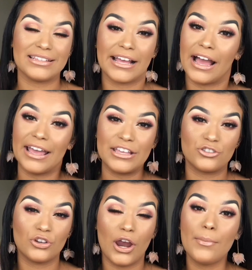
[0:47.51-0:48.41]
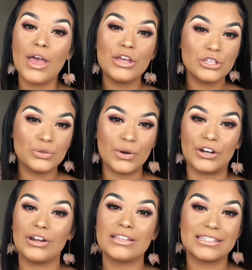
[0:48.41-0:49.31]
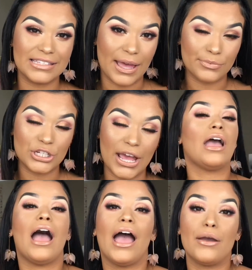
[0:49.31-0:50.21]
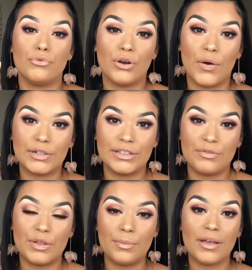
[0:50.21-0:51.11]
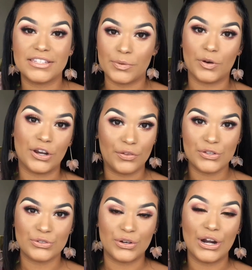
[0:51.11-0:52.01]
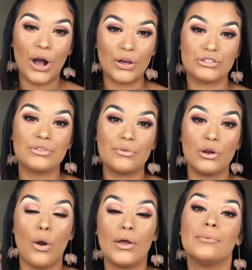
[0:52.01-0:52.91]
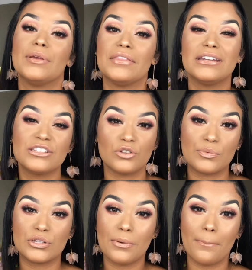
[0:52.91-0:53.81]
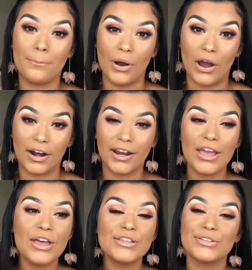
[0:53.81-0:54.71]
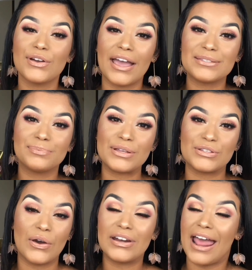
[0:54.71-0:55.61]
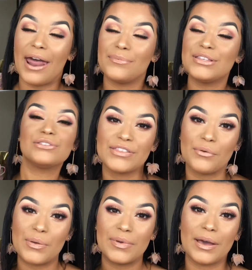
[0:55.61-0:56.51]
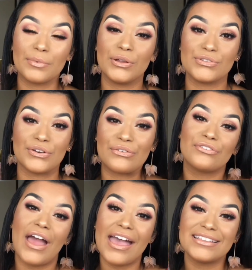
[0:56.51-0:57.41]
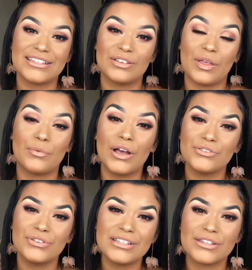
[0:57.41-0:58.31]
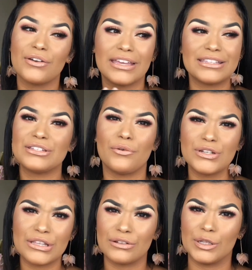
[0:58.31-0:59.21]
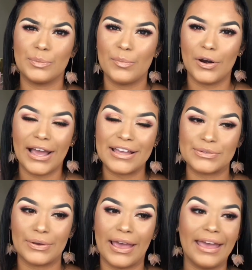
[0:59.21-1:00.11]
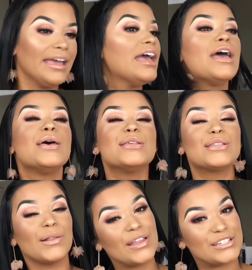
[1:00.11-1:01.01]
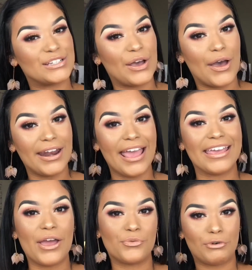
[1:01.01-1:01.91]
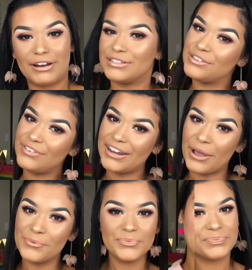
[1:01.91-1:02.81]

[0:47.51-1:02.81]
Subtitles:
I got Instagram, Twitter, Snapchat. I will go ahead and leave them somewhere here on the screen. Also, they will go ahead and be in the description bar. So guys, please go ahead and add me so that we become closer friends and so that we also get to know each other a little bit more, guys, okay? So let's just go ahead and get right into the video.